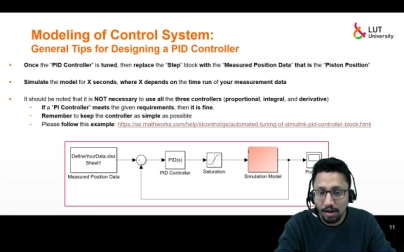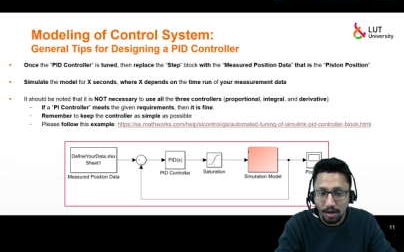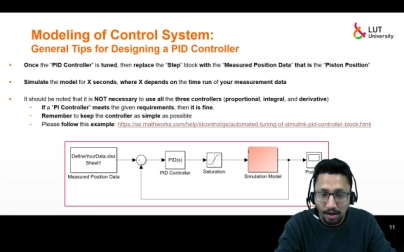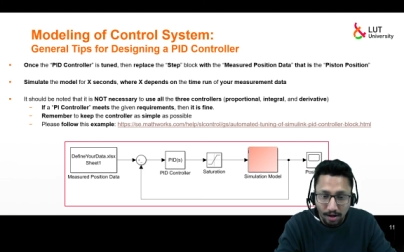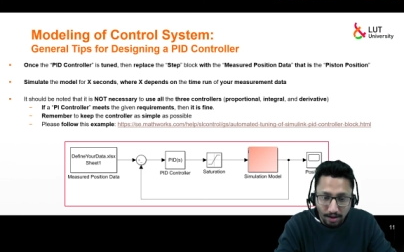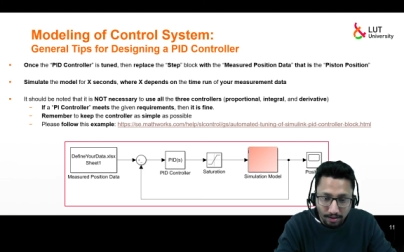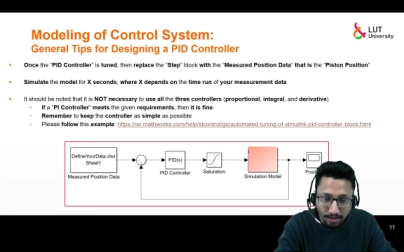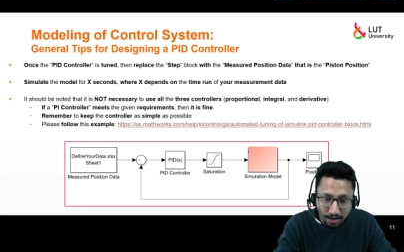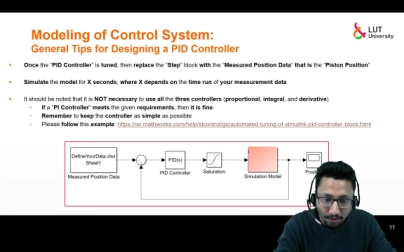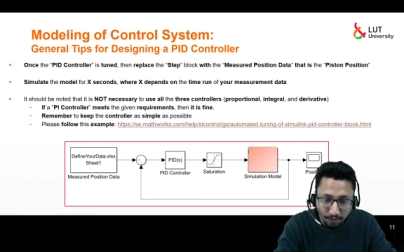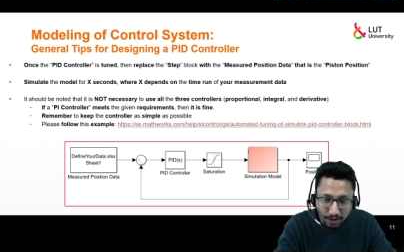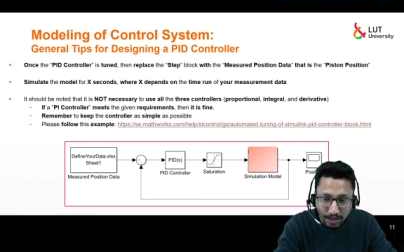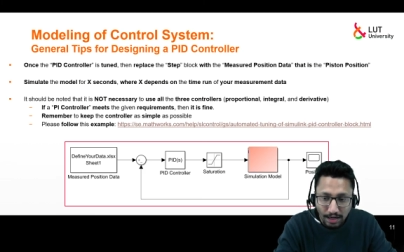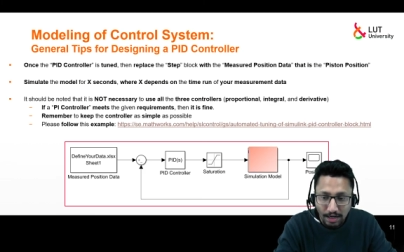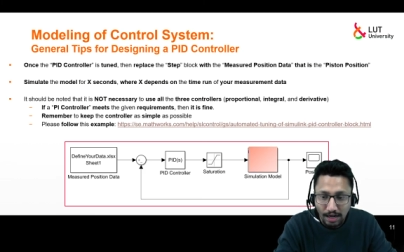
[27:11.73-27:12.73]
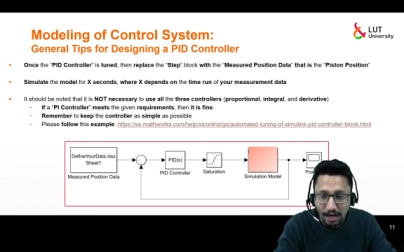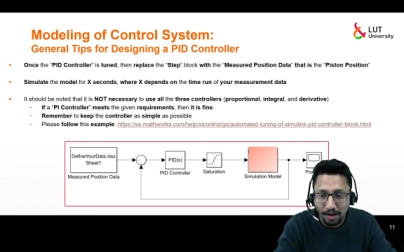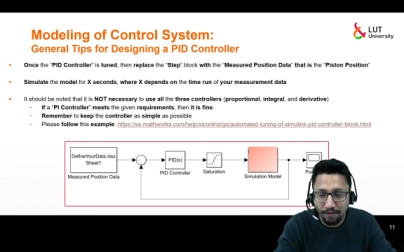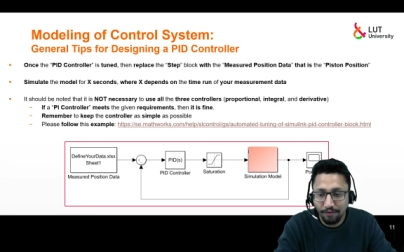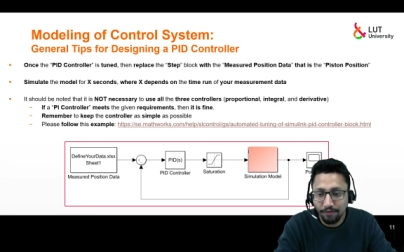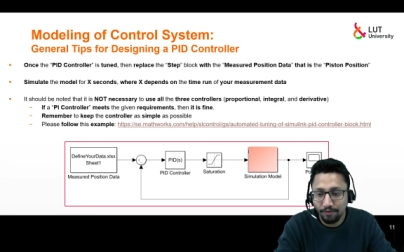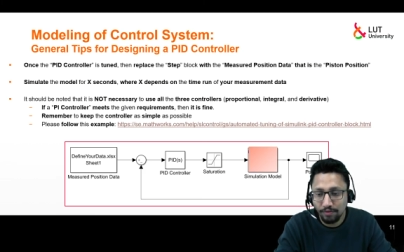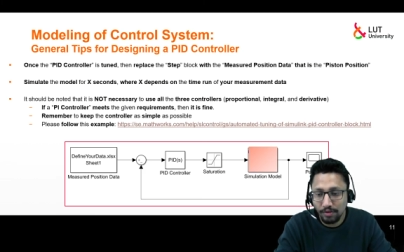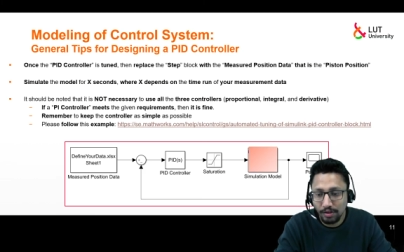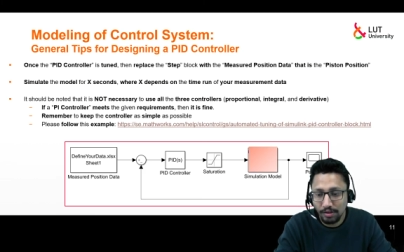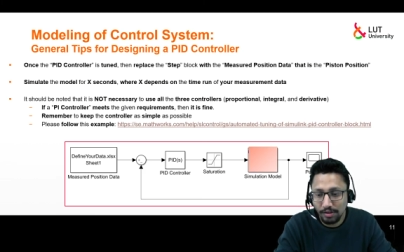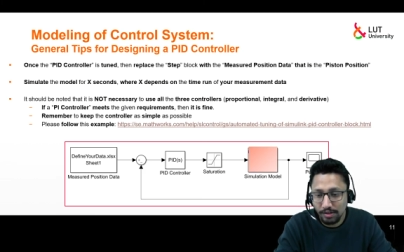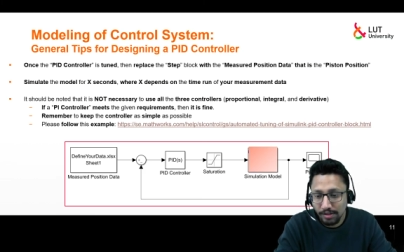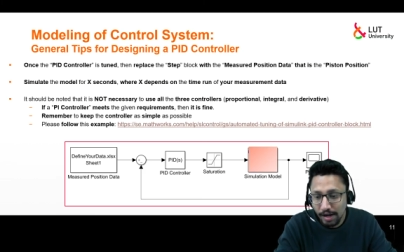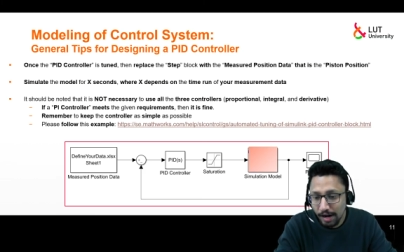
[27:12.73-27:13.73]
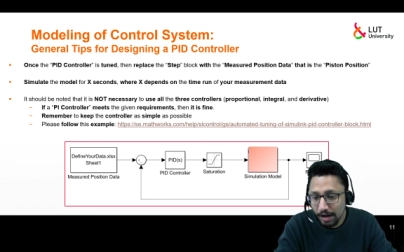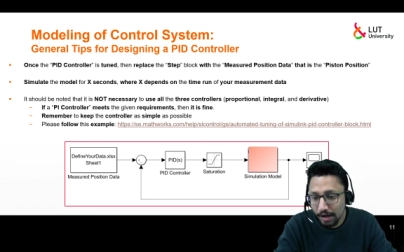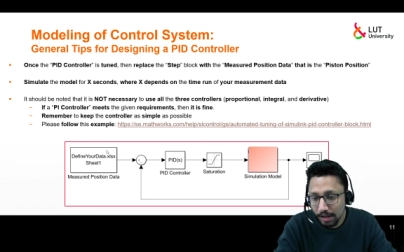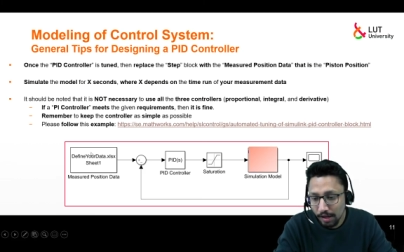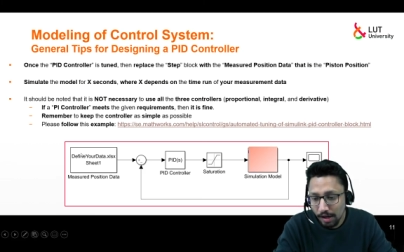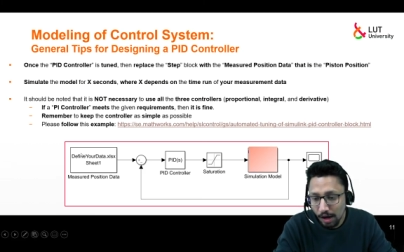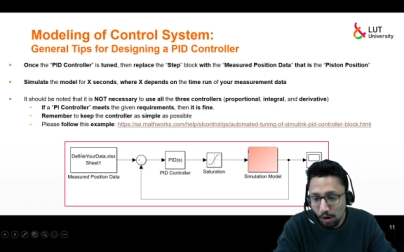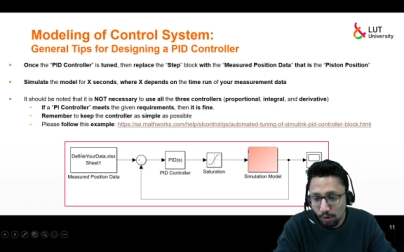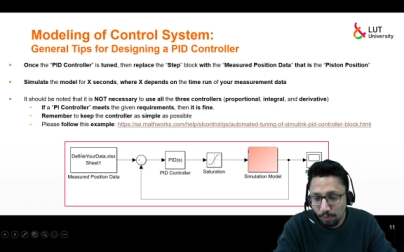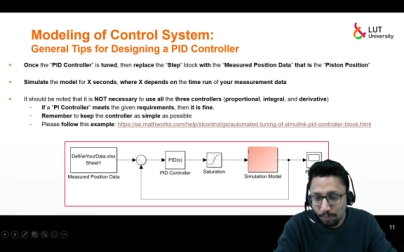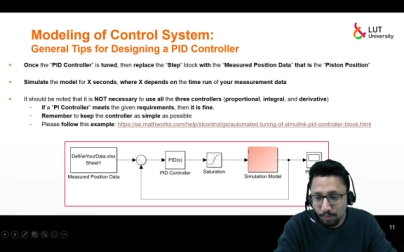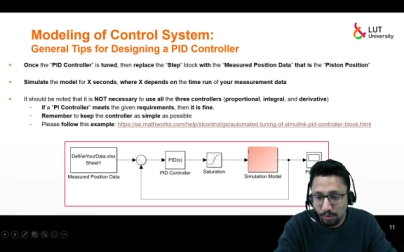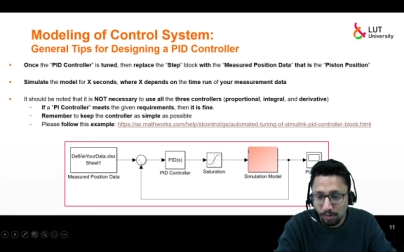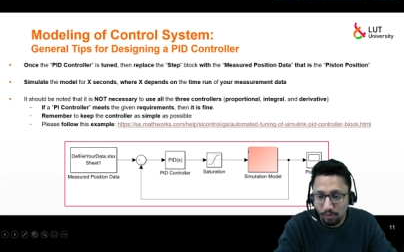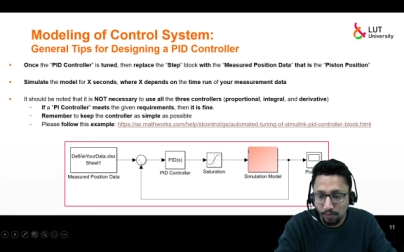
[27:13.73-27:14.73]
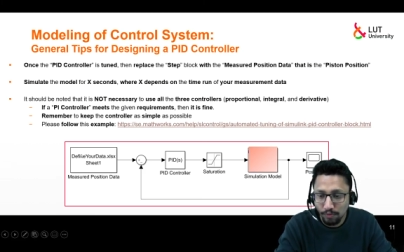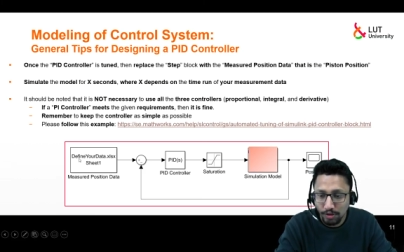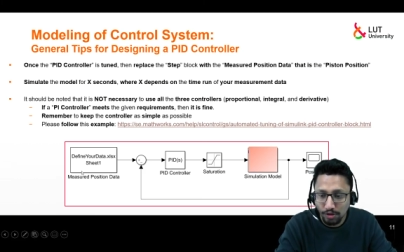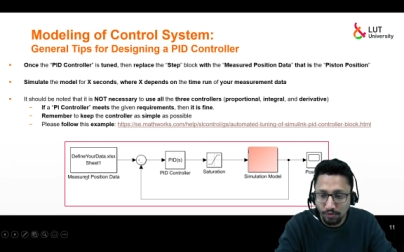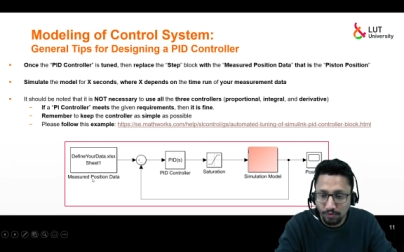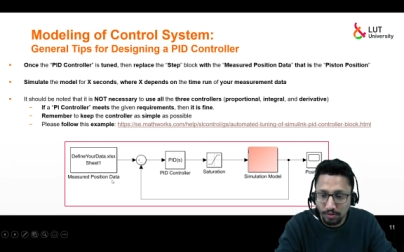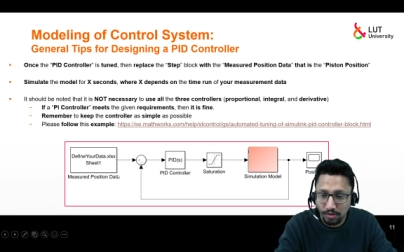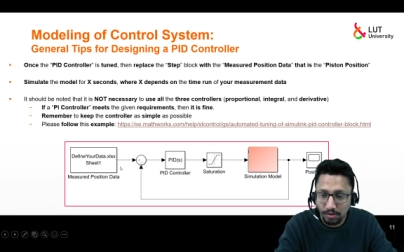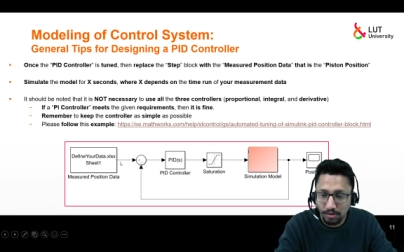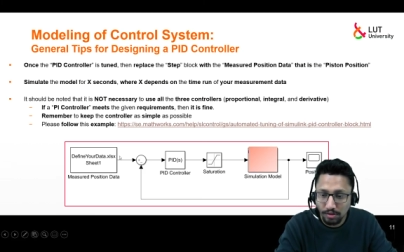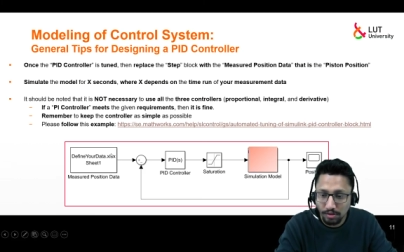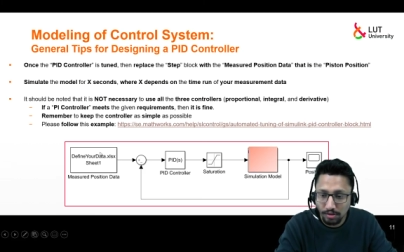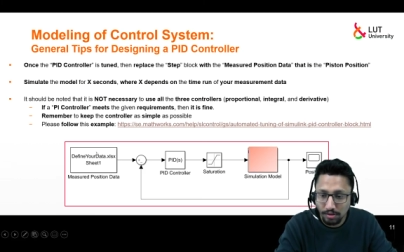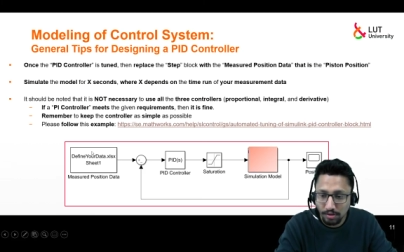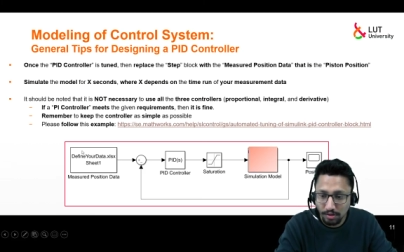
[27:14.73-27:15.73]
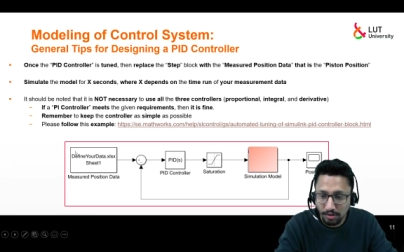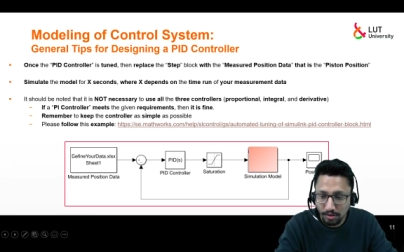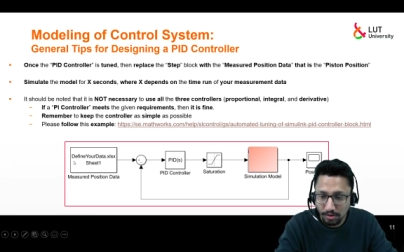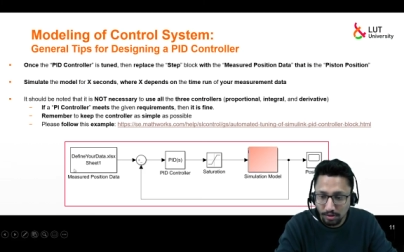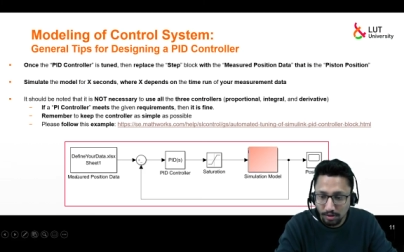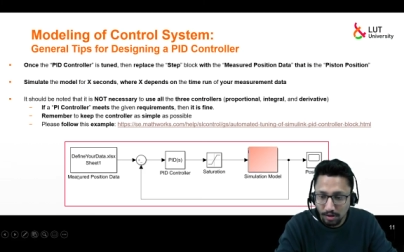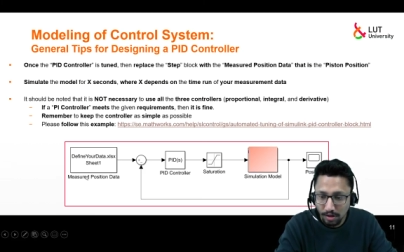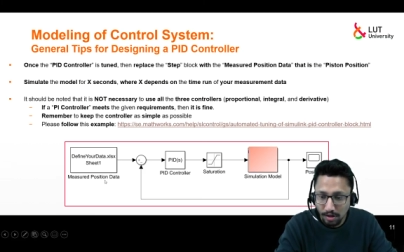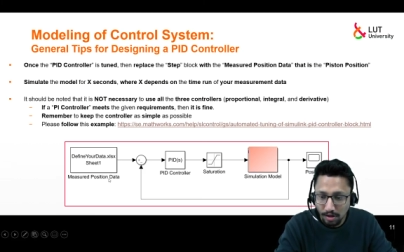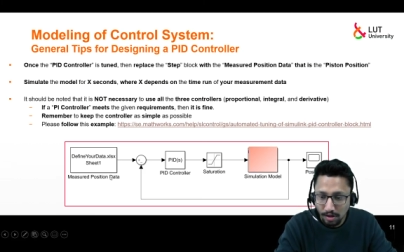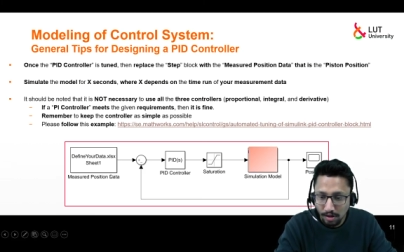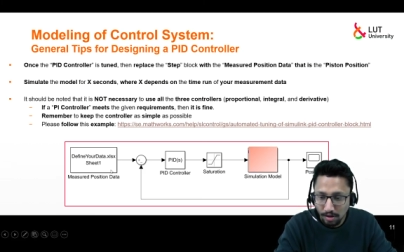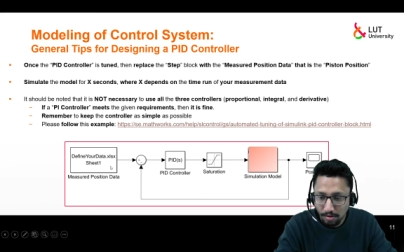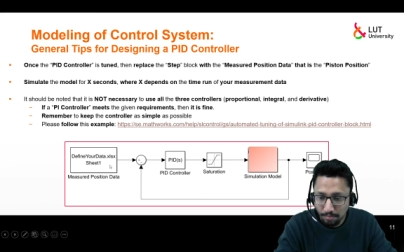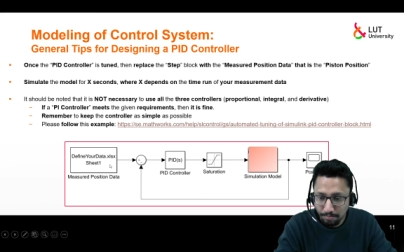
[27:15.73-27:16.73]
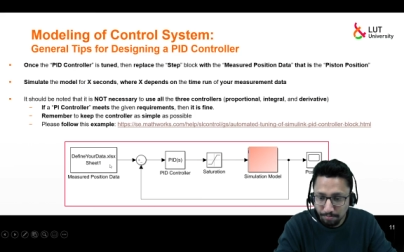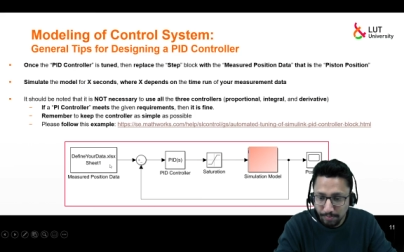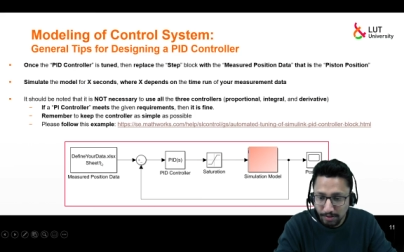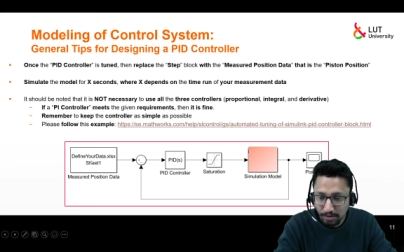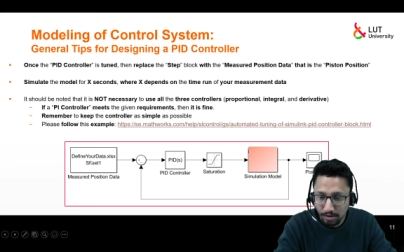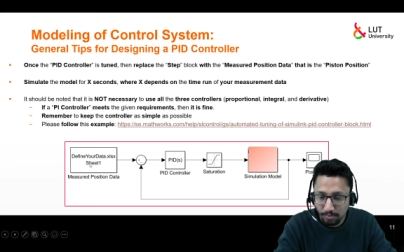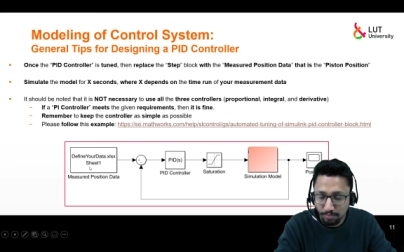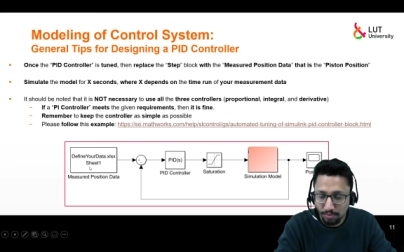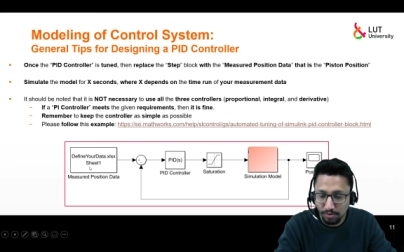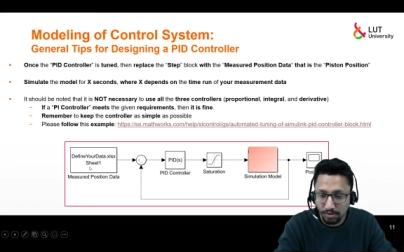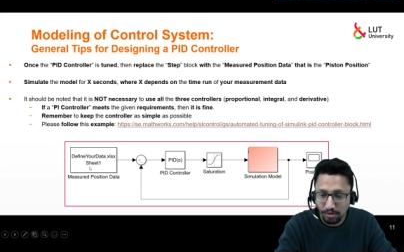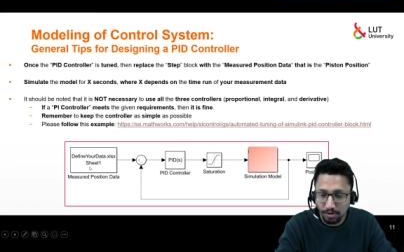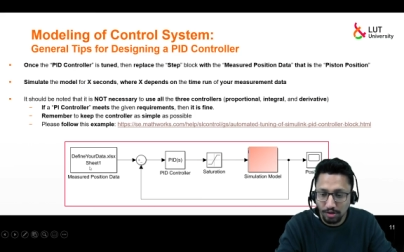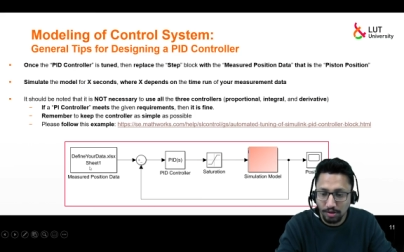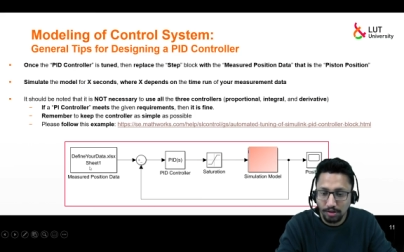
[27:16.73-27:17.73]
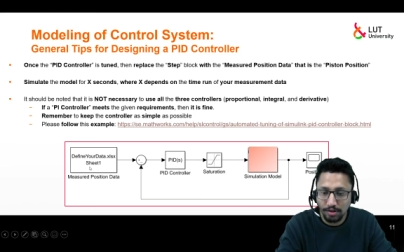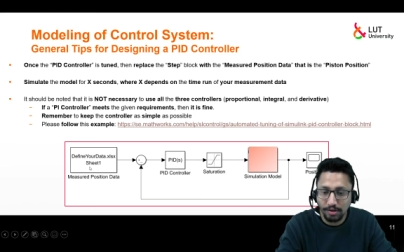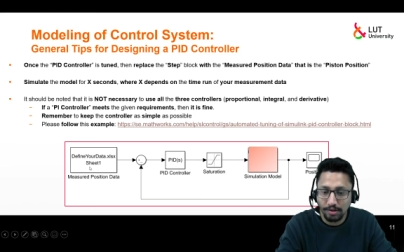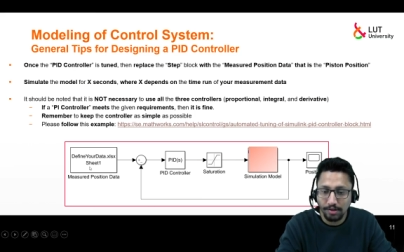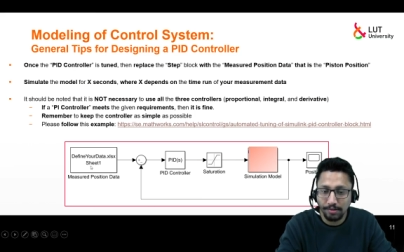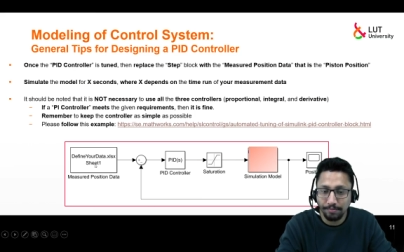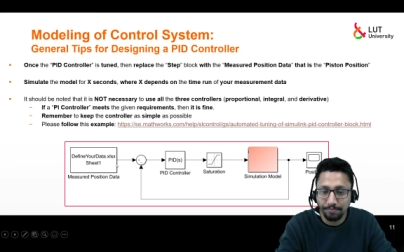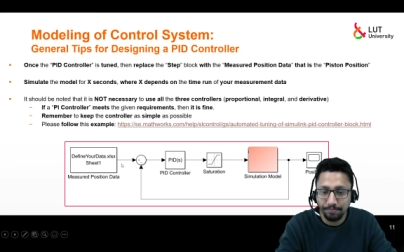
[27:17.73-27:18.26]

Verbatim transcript: and then we can have the desired output, which is this measured position data.